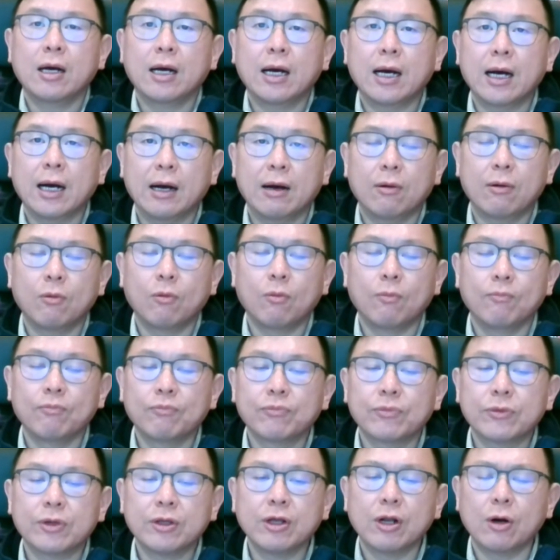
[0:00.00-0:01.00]
uh,
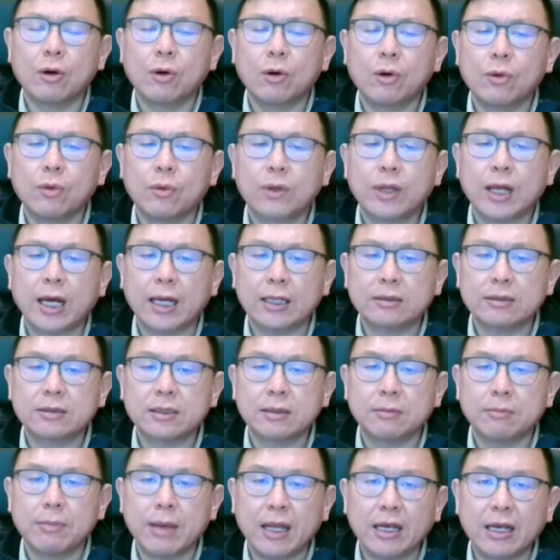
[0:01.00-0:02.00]
that
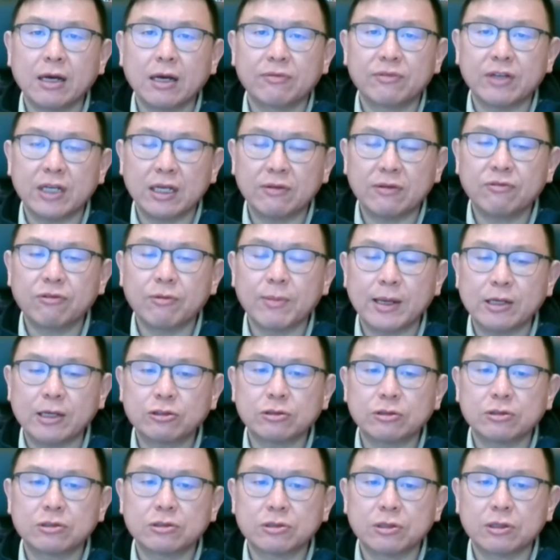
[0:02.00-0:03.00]
many of the
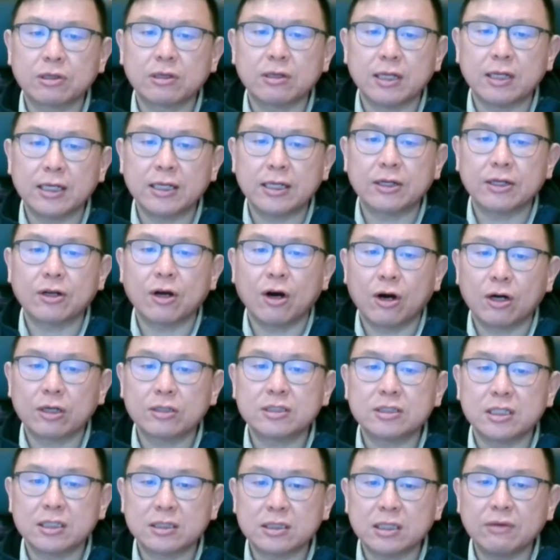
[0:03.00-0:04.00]
information circulated are
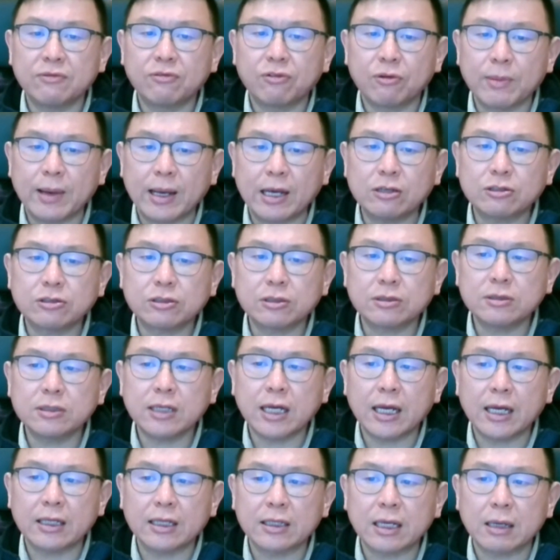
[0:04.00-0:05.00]
disinformation
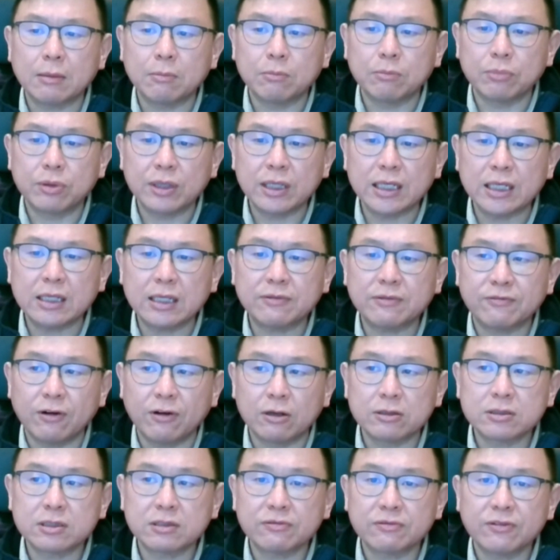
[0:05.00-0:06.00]
and complete
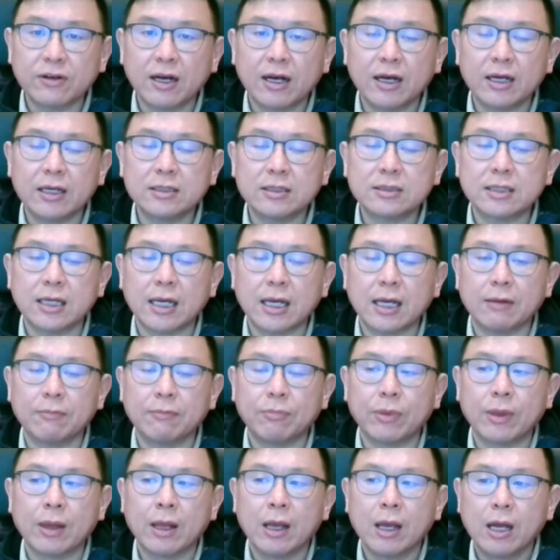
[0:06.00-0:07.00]
falsifies
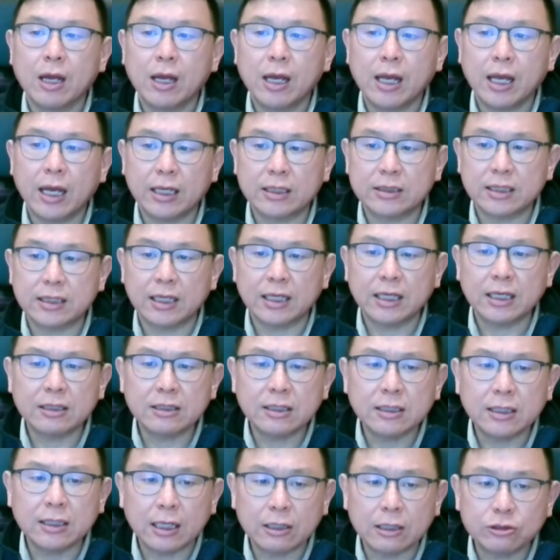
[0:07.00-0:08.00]
and has a
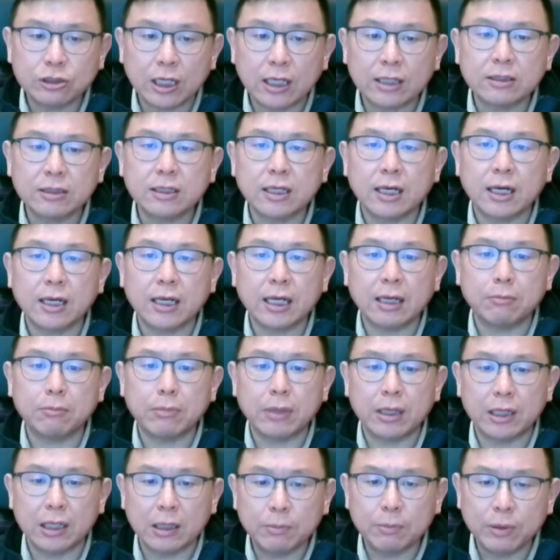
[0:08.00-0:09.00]
hidden agenda in
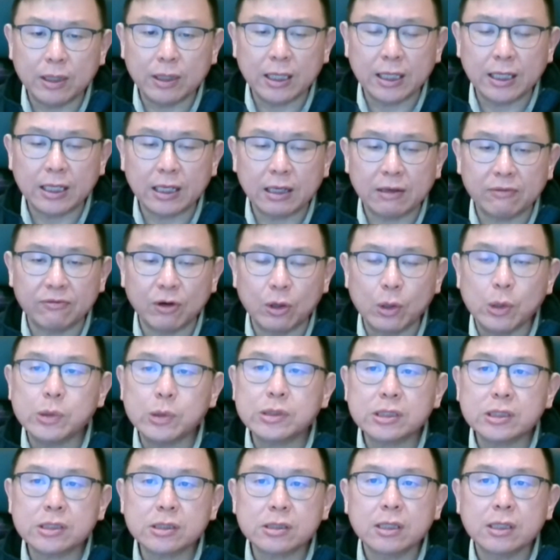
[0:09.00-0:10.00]
manipulating
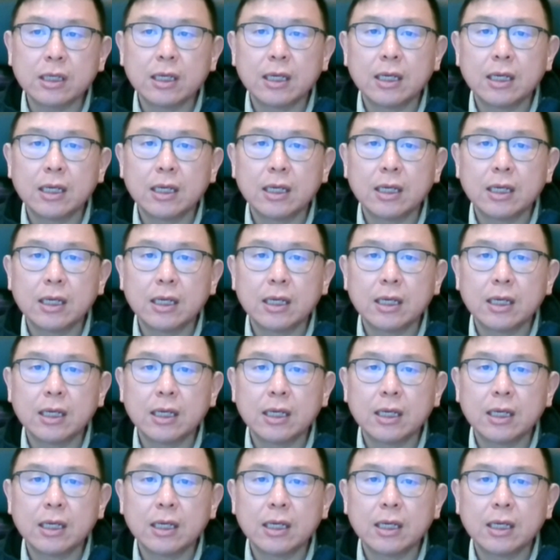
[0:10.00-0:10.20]
votes.